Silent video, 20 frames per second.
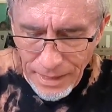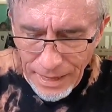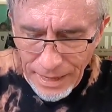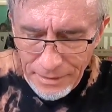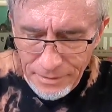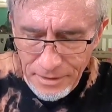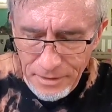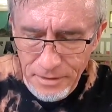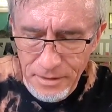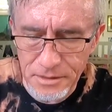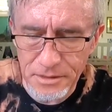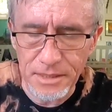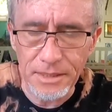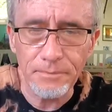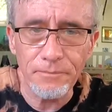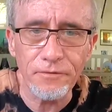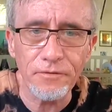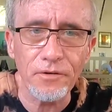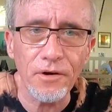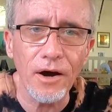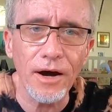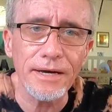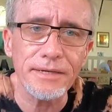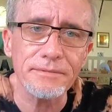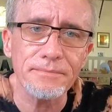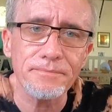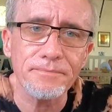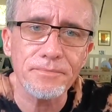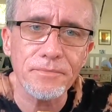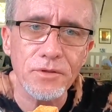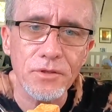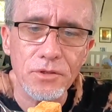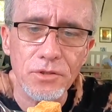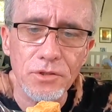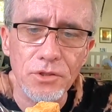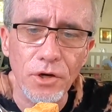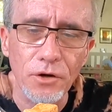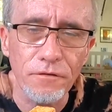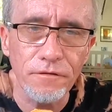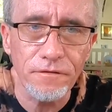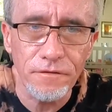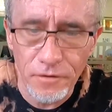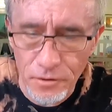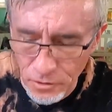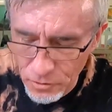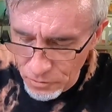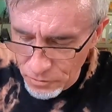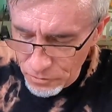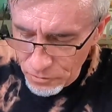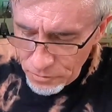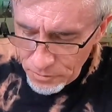And then the deep fried tofu